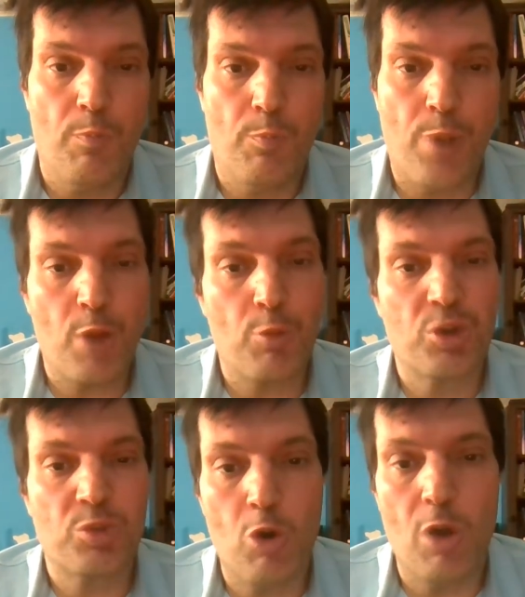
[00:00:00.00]
But it
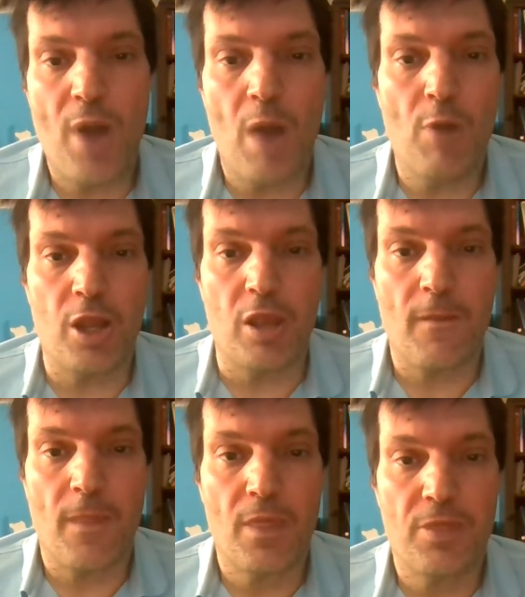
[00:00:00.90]
was more about money.
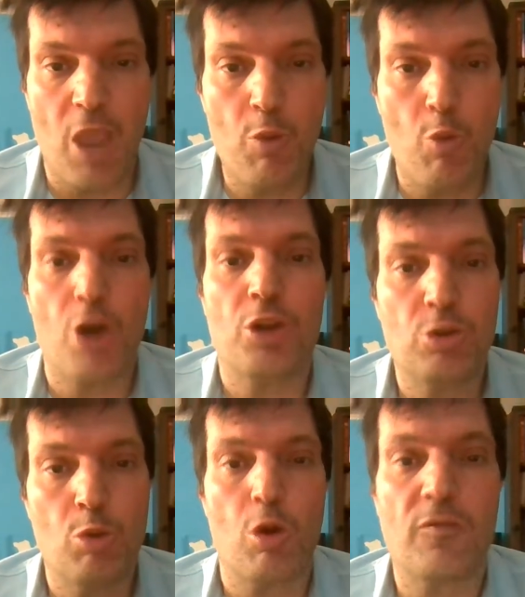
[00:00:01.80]
They wanted
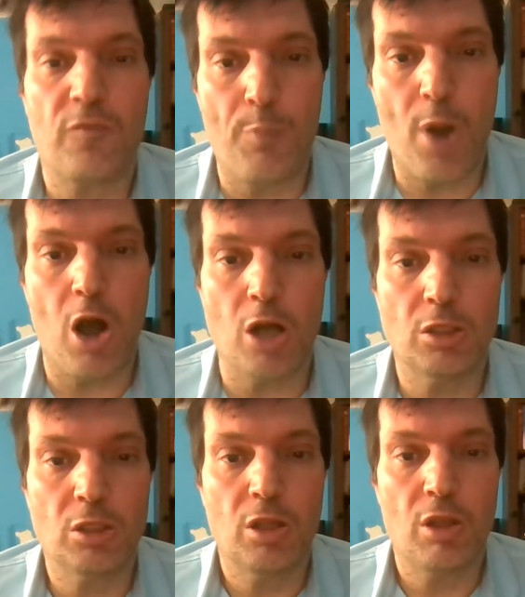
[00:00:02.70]
to work for Paul.
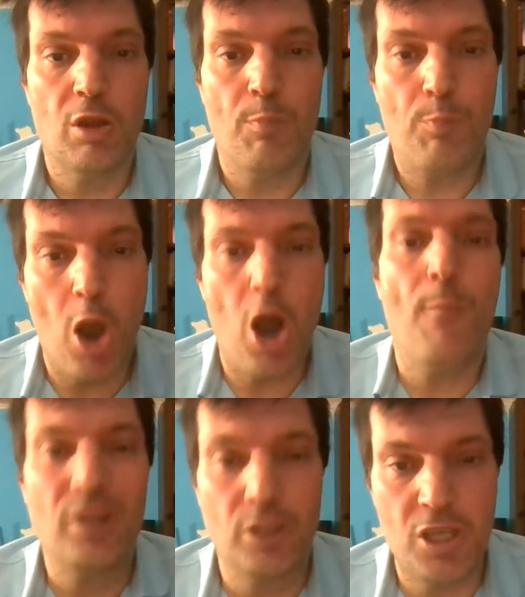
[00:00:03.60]
Paul
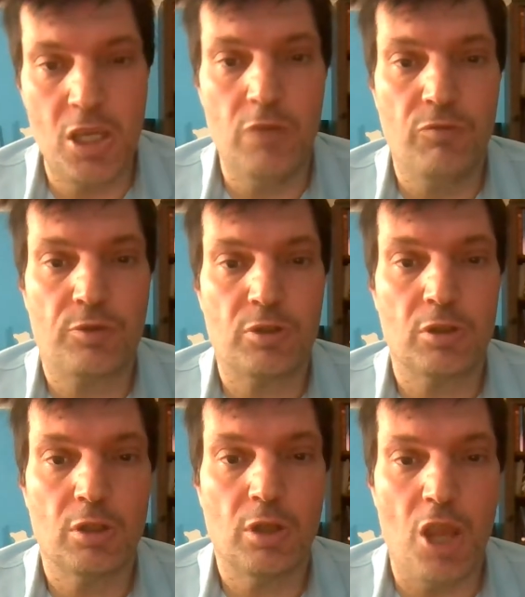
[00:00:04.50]
believed
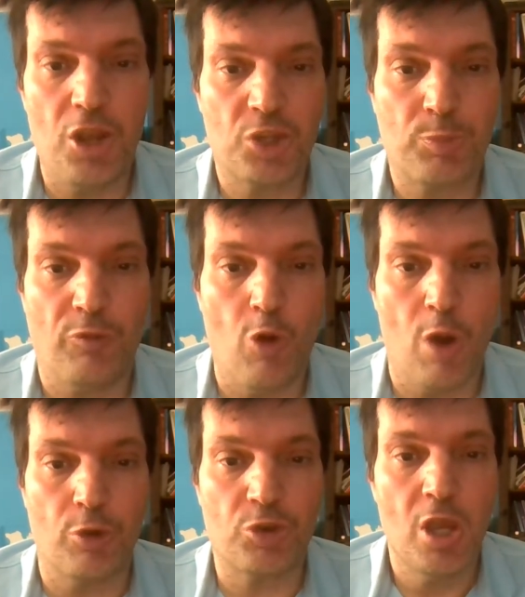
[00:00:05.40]
in his
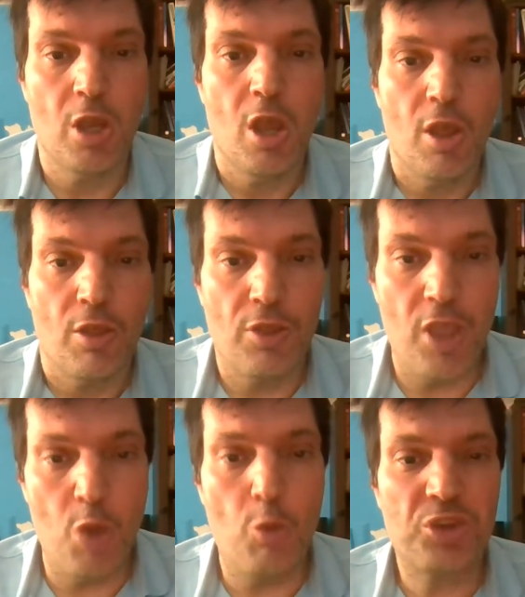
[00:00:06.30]
performers.
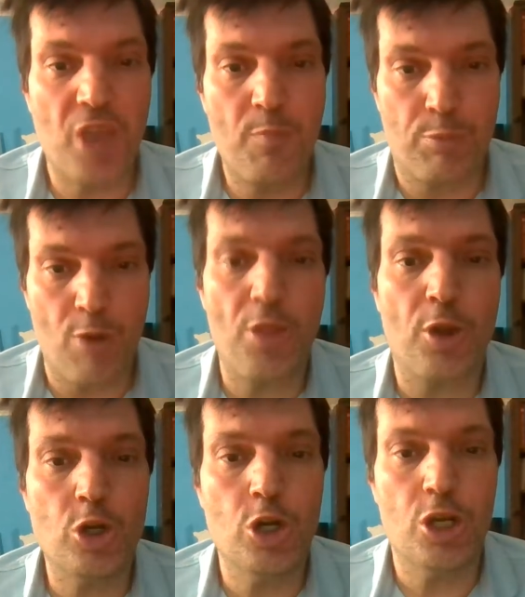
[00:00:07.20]
It was a
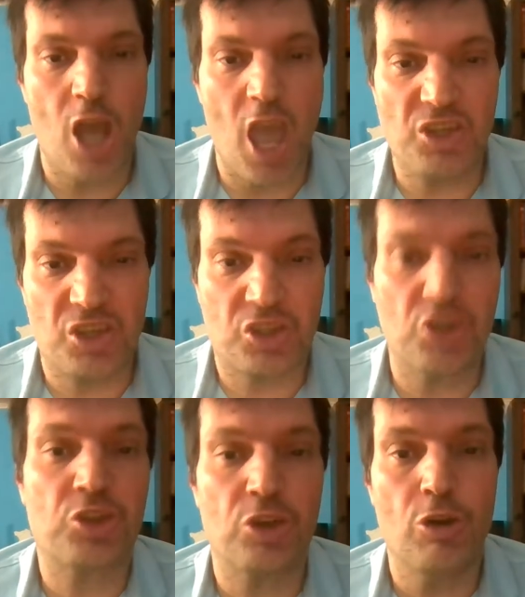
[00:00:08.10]
brotherhood, a
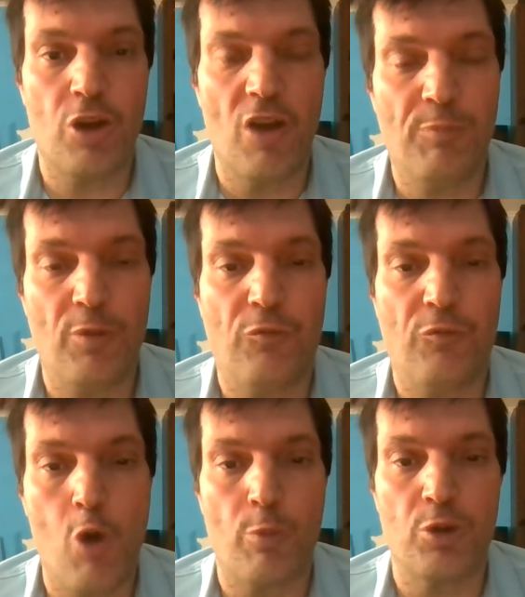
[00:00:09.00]
sisterhood of
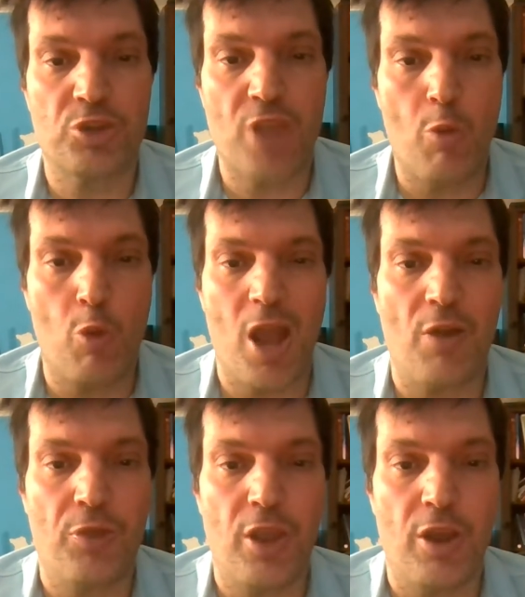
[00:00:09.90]
performers that went
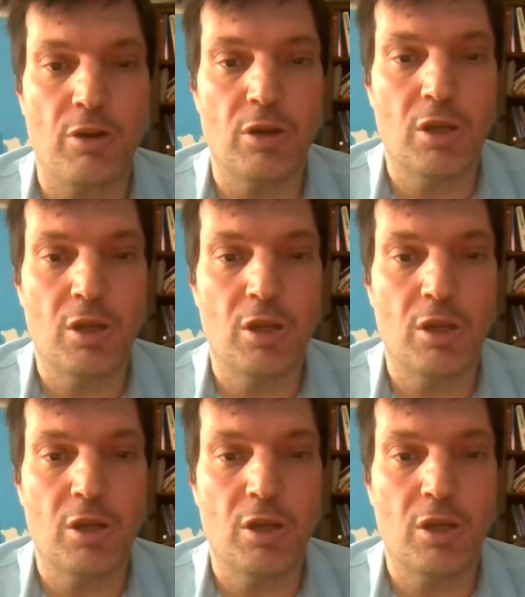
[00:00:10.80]
out there